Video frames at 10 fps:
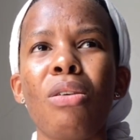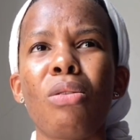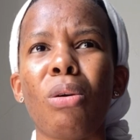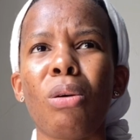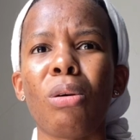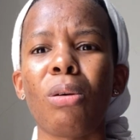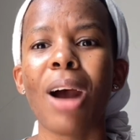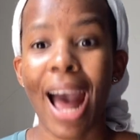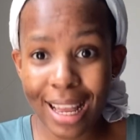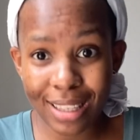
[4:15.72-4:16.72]
or
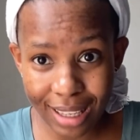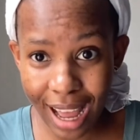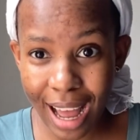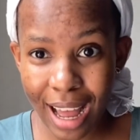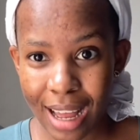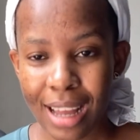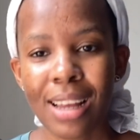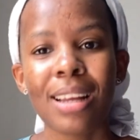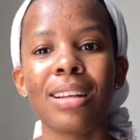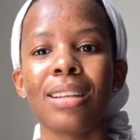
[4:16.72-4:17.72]
ASSA.
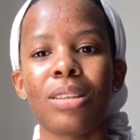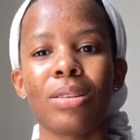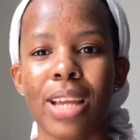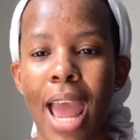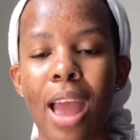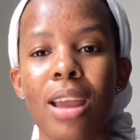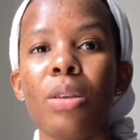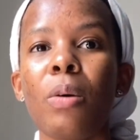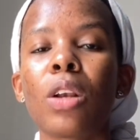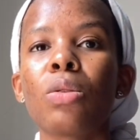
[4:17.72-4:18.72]
So yeah,
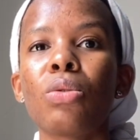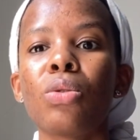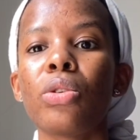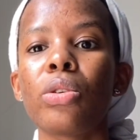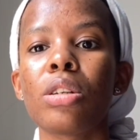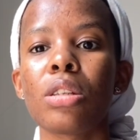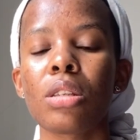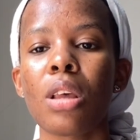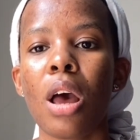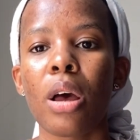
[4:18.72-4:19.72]
anyone who
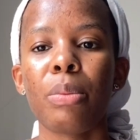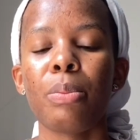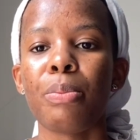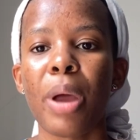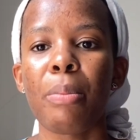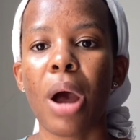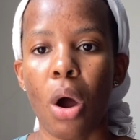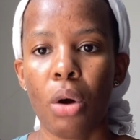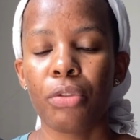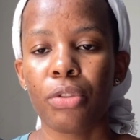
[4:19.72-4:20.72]
is a member
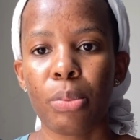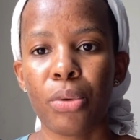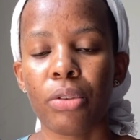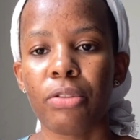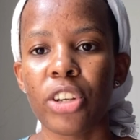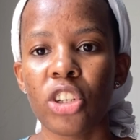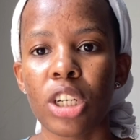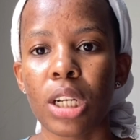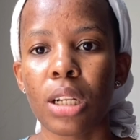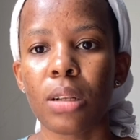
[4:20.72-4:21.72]
of a
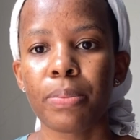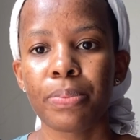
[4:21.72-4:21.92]
professional